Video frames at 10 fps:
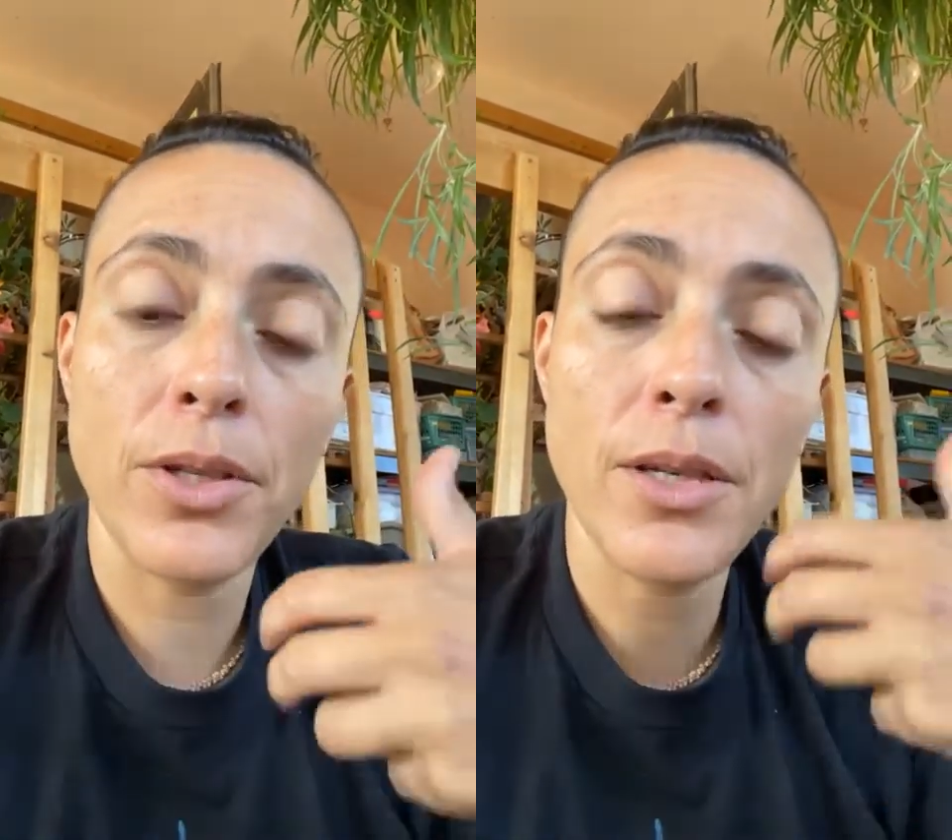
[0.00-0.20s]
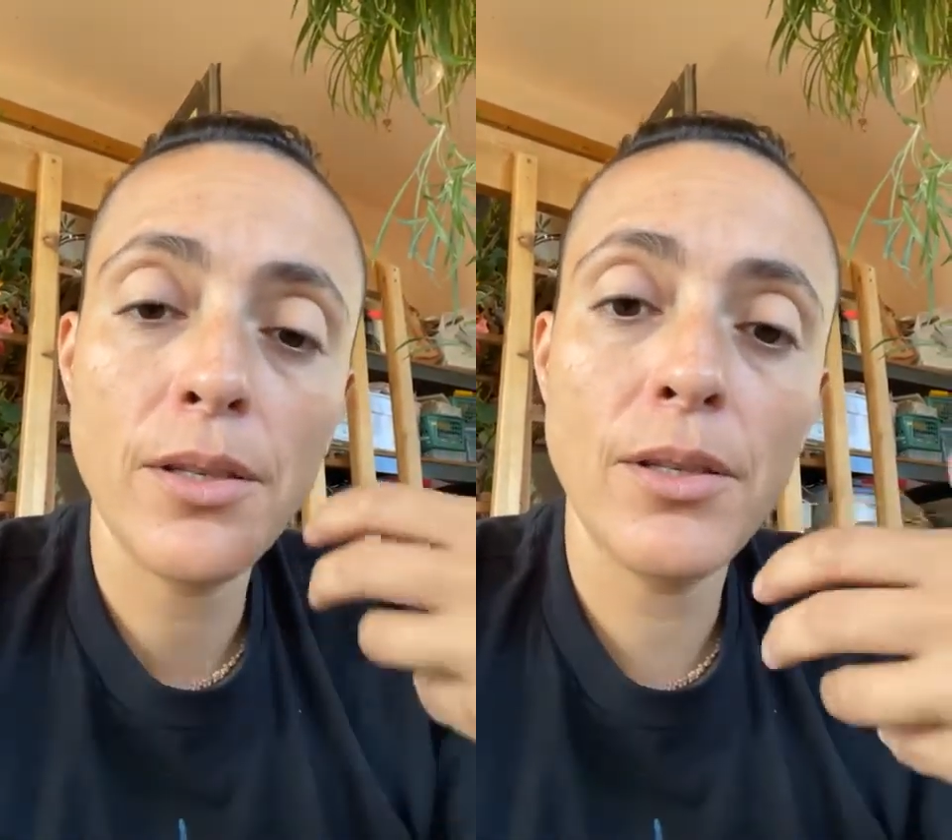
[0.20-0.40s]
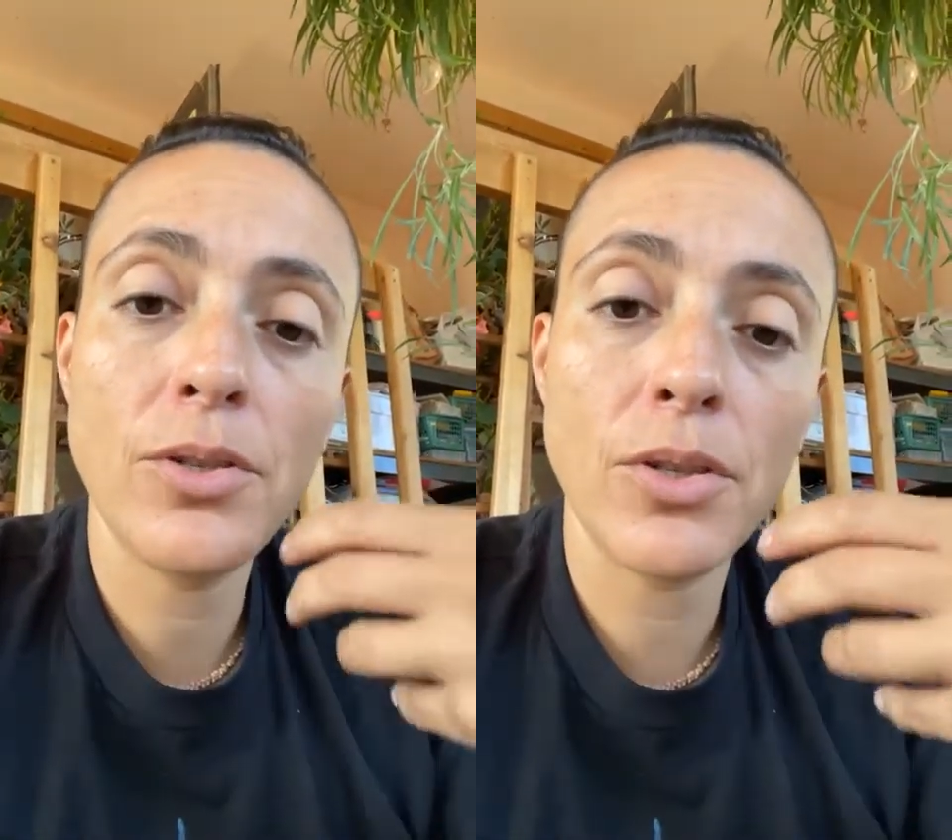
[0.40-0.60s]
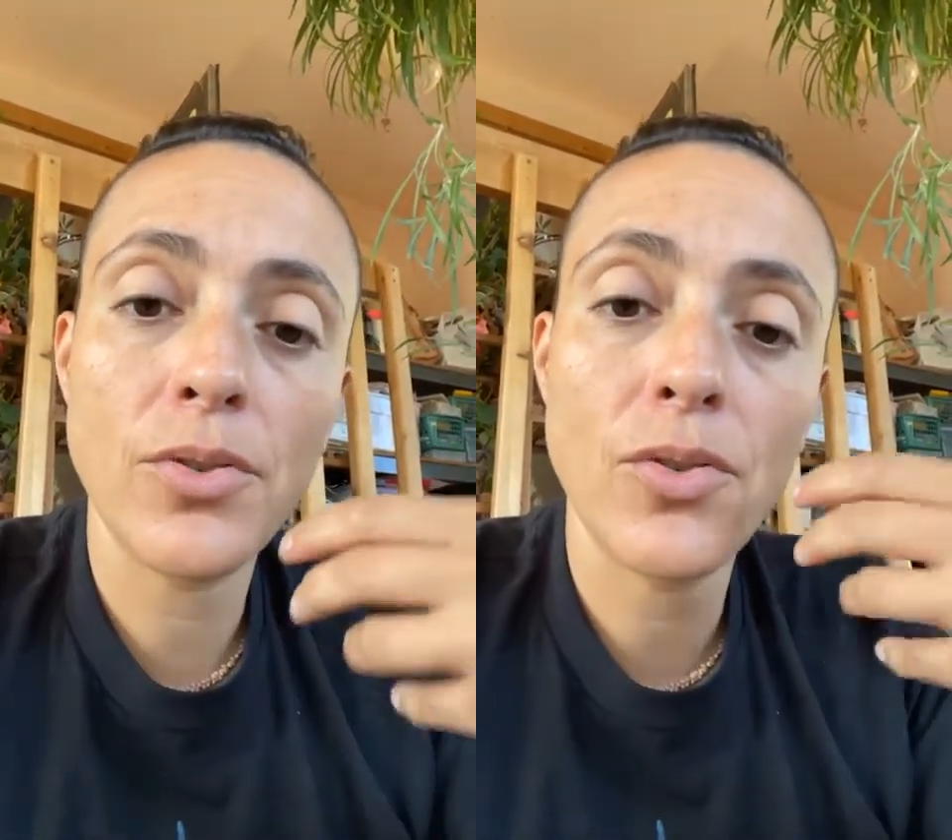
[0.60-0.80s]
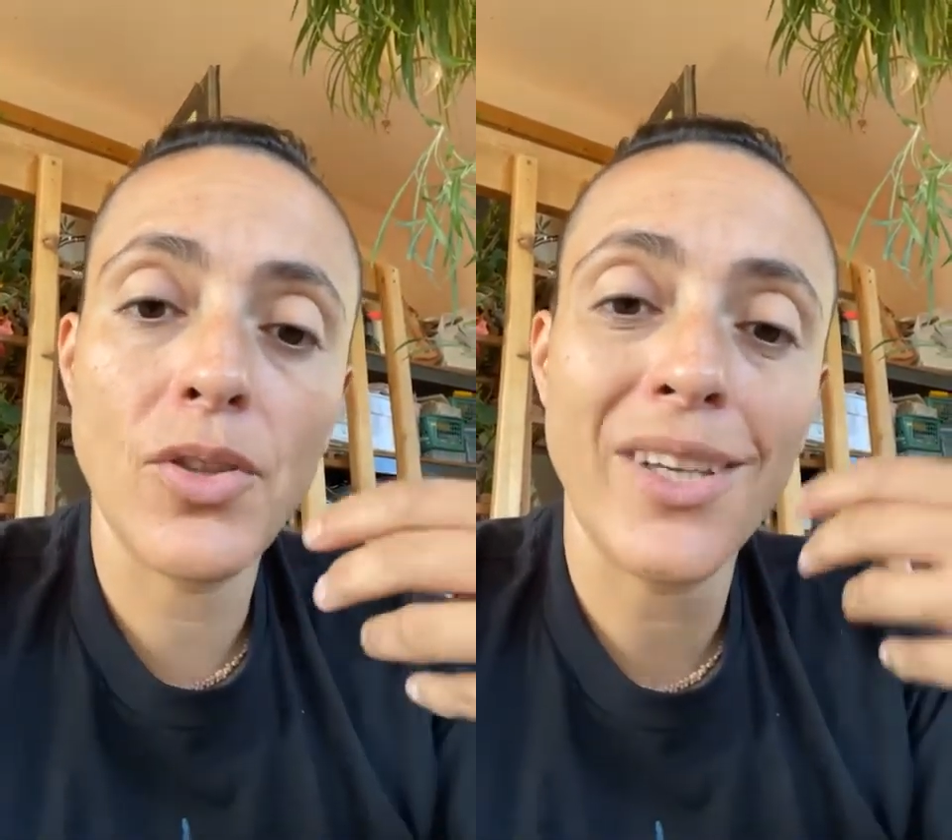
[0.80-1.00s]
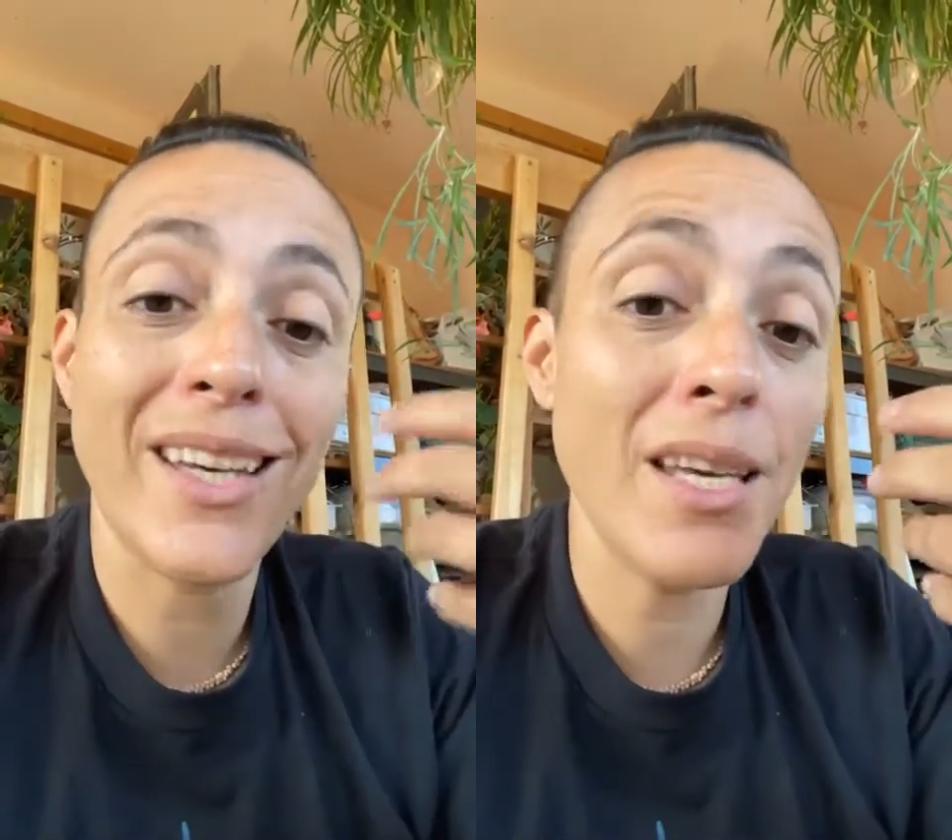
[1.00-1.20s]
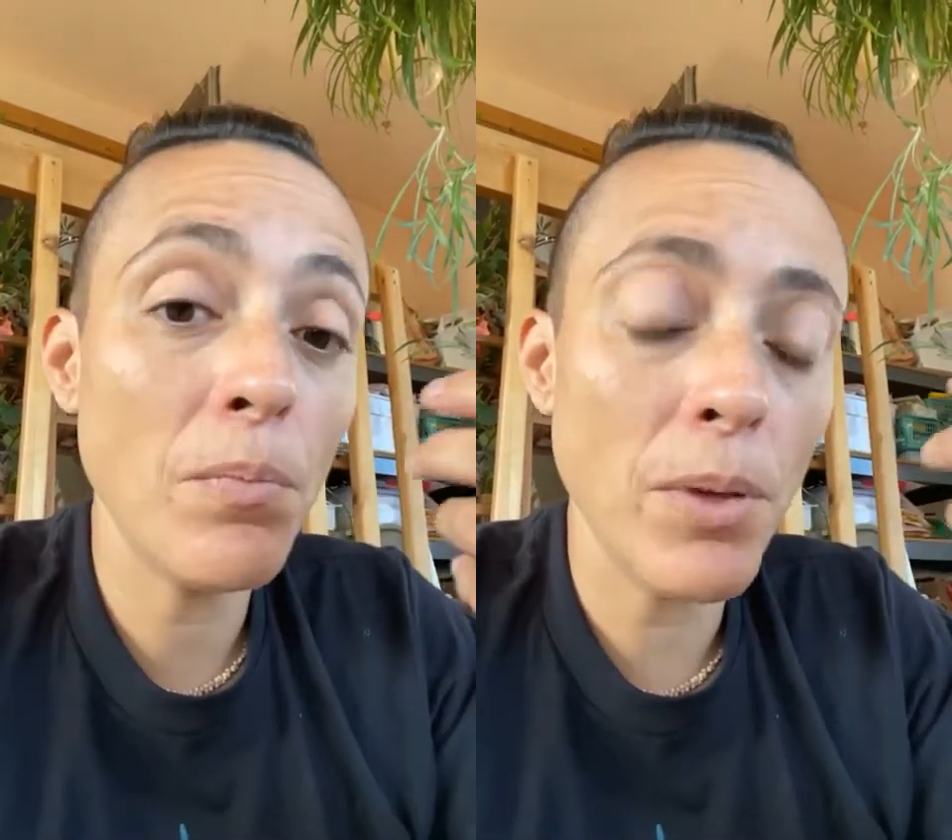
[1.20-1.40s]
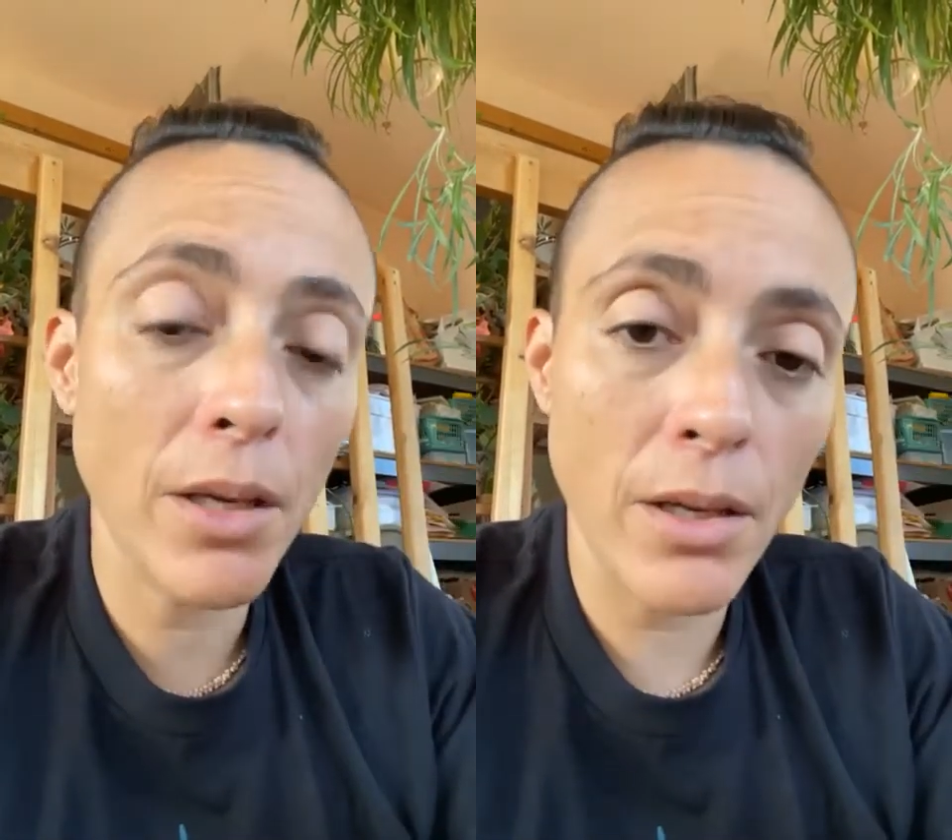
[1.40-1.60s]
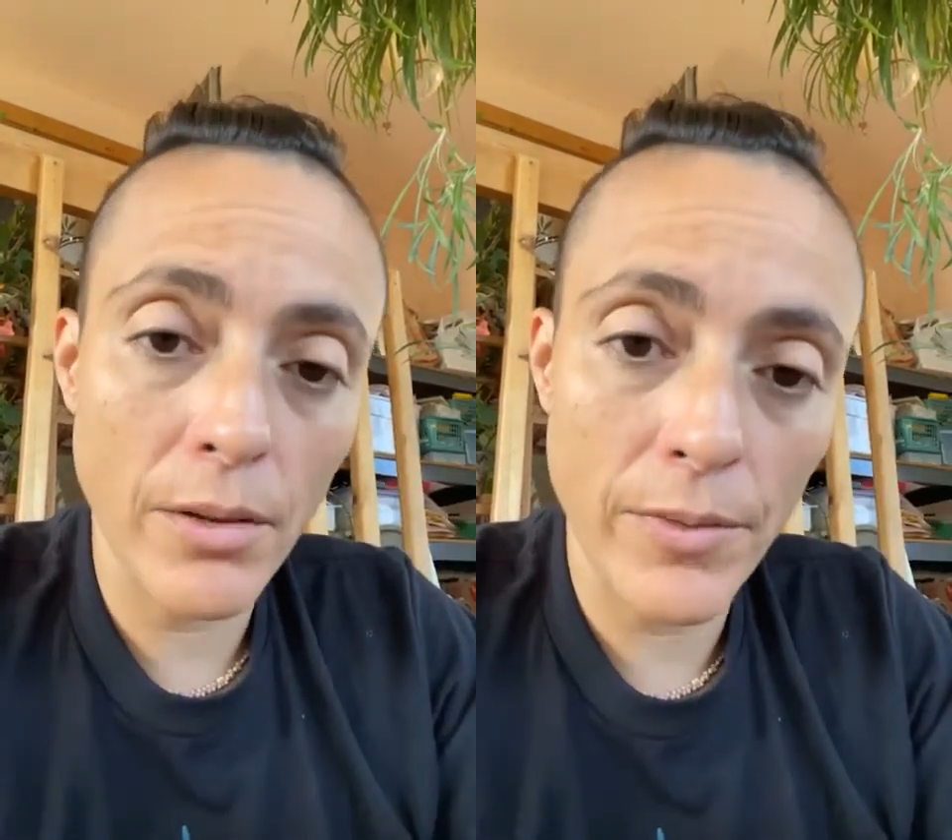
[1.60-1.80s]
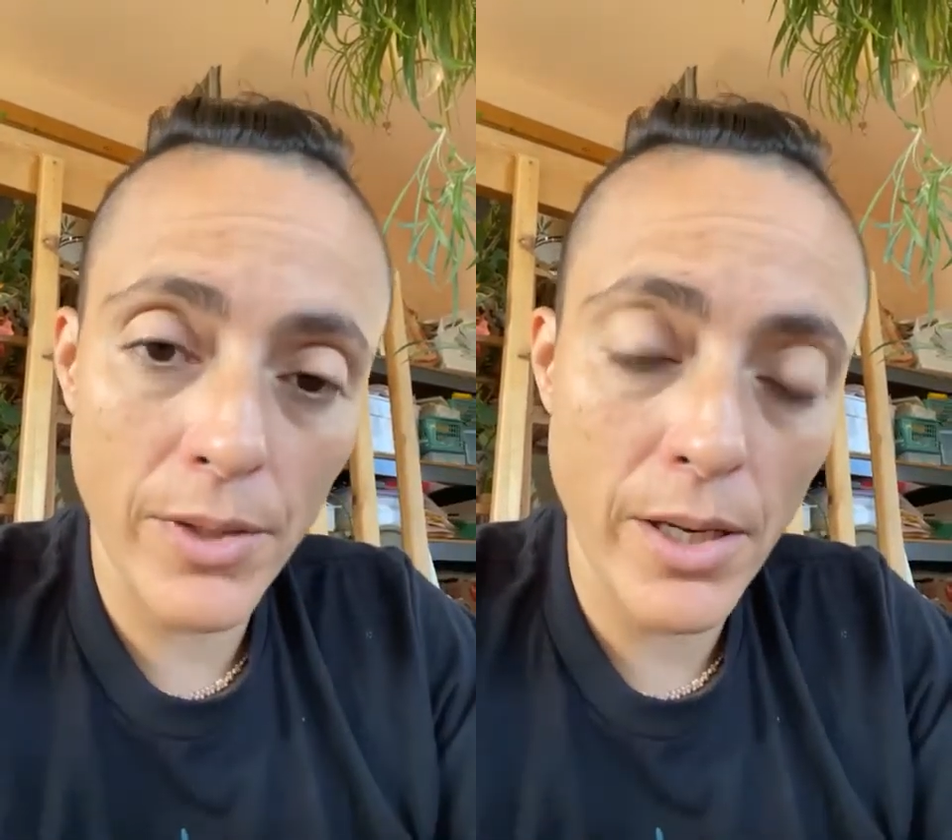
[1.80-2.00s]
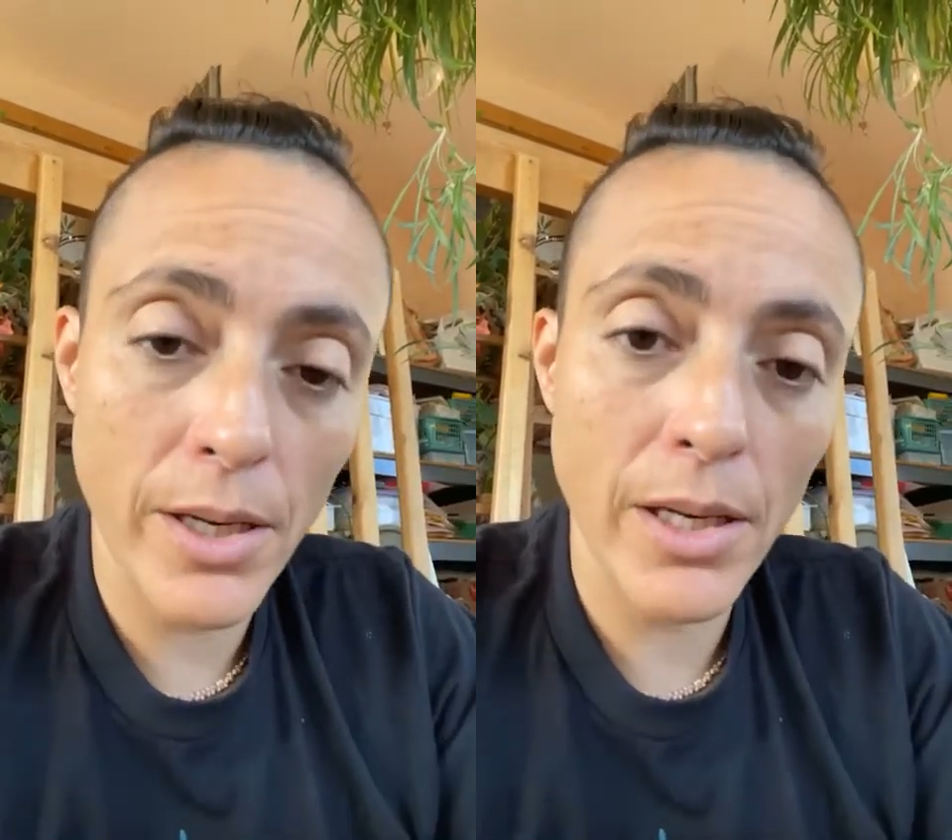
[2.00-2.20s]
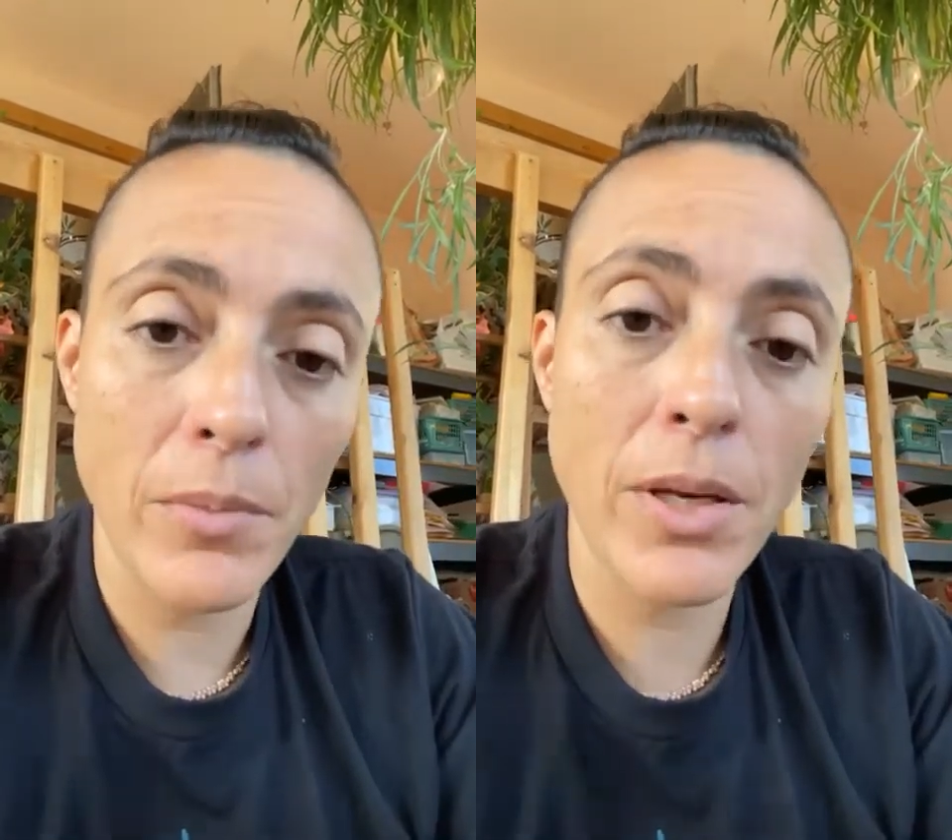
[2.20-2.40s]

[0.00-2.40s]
isn't just the keeping of time,